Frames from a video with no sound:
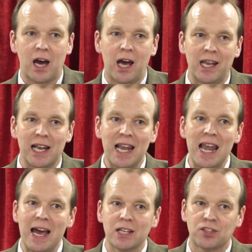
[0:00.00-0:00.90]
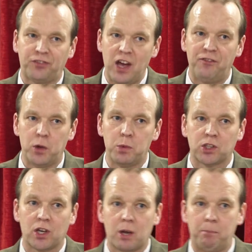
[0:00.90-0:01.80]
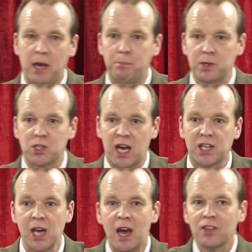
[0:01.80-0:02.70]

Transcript: and less faithful with other people's things.